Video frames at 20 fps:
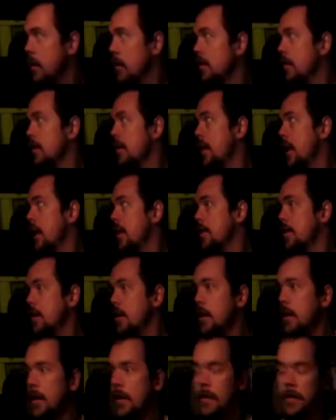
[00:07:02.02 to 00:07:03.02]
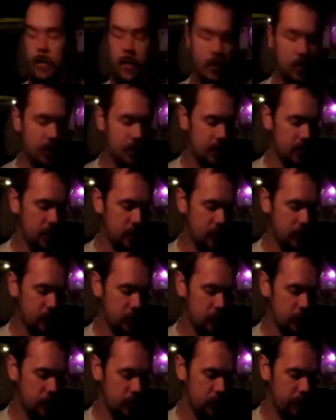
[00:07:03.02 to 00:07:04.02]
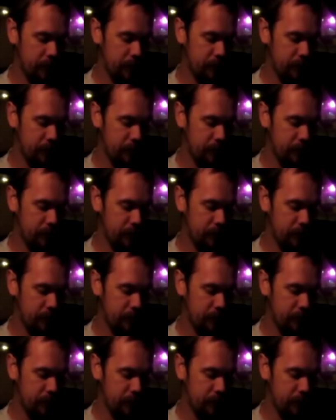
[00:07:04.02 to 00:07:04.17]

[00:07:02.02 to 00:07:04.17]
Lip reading: Let's catch 2 Zigzagoons.